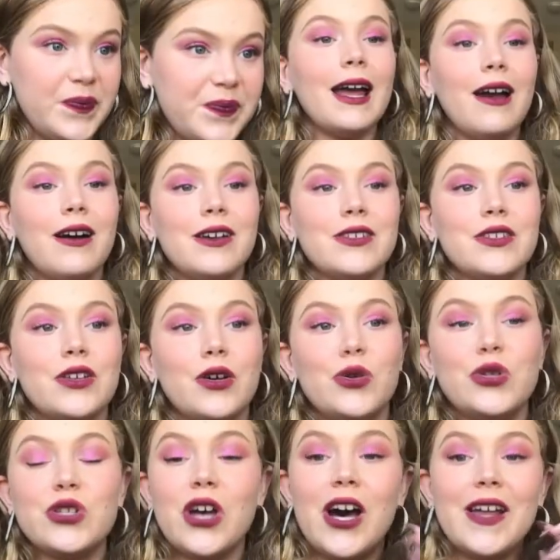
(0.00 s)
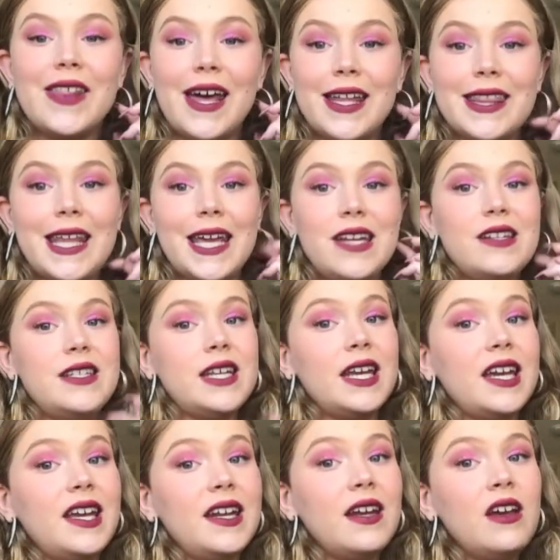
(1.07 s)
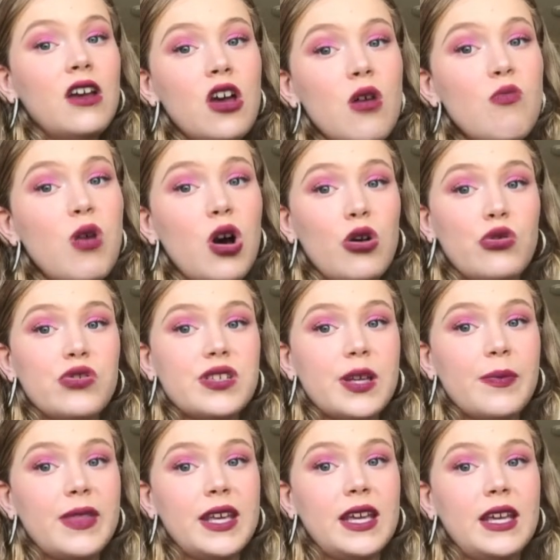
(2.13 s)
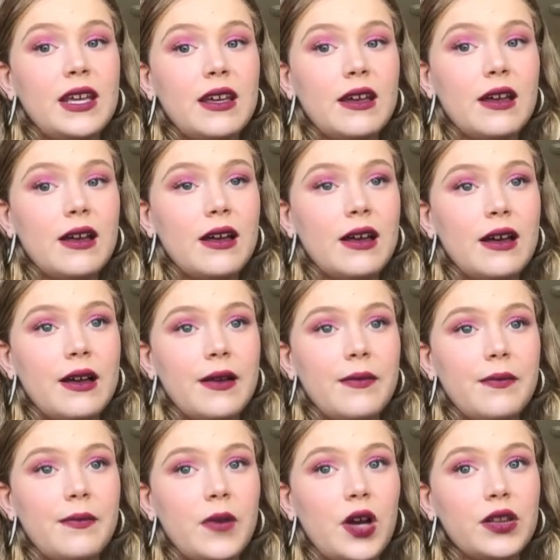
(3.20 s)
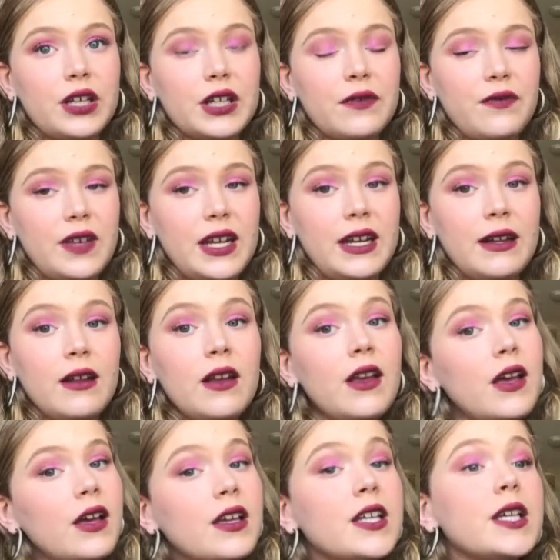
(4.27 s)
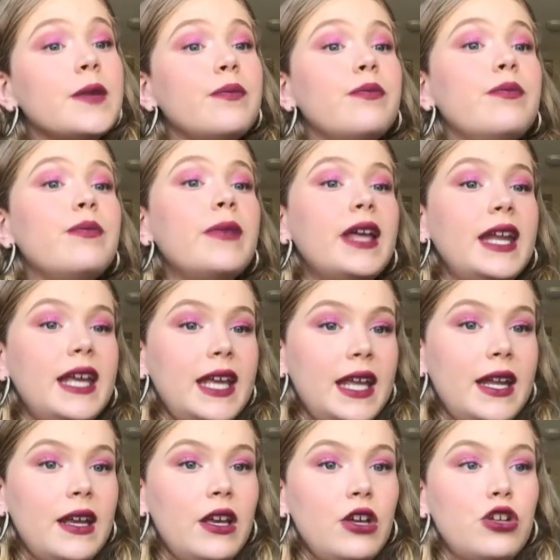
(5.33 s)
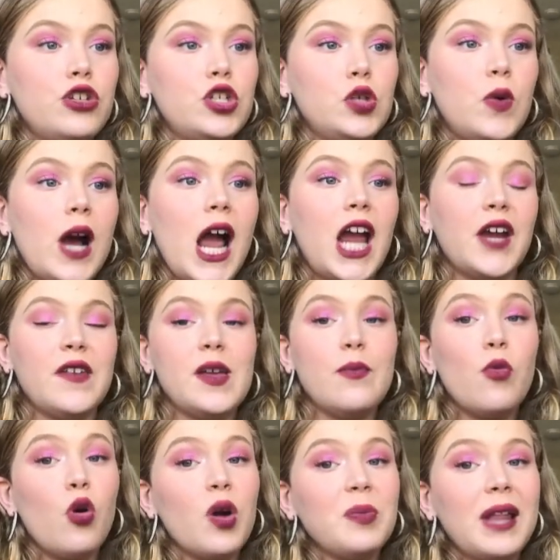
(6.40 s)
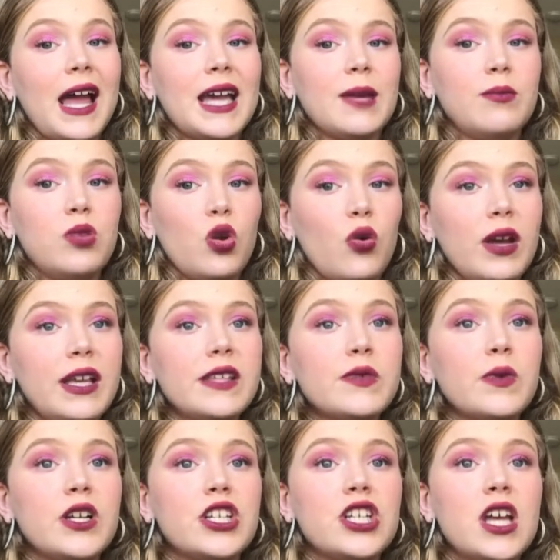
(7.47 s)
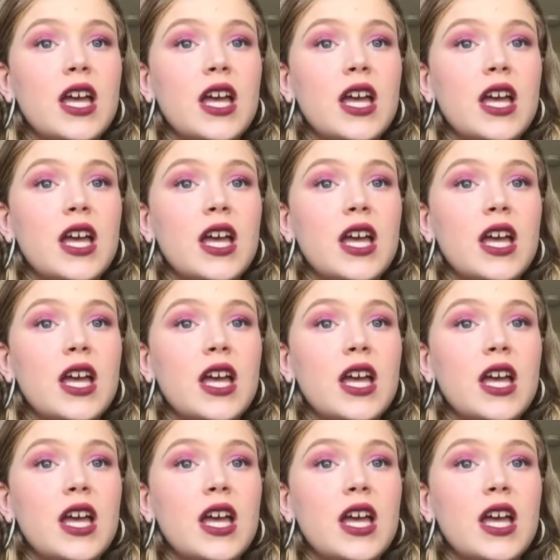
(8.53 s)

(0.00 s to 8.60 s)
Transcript: I also saw that they did post something um, on their feed committed to hiring more black employees, which,